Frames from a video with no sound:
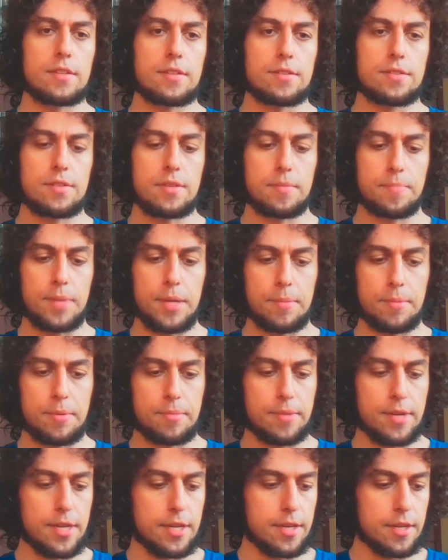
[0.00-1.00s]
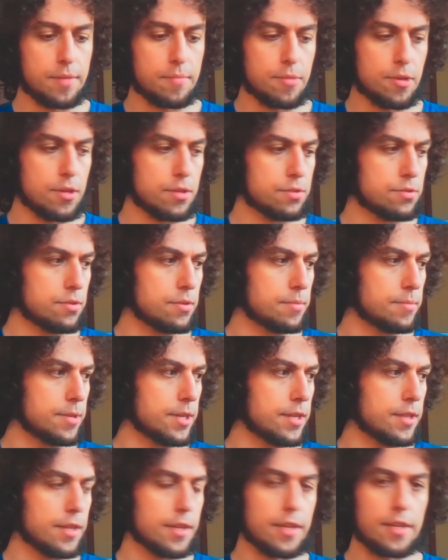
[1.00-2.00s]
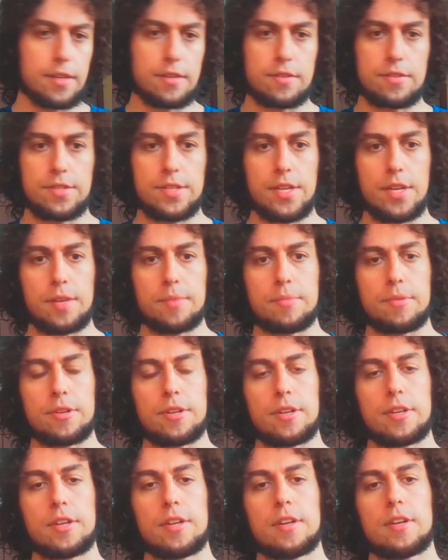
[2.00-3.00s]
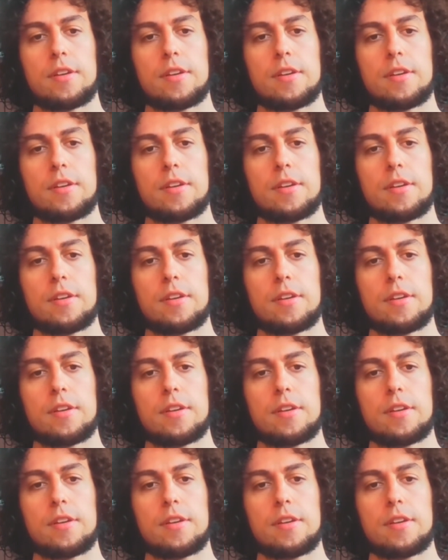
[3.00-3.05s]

There's a paper by Nick Bostrom and I think Anders Sandberg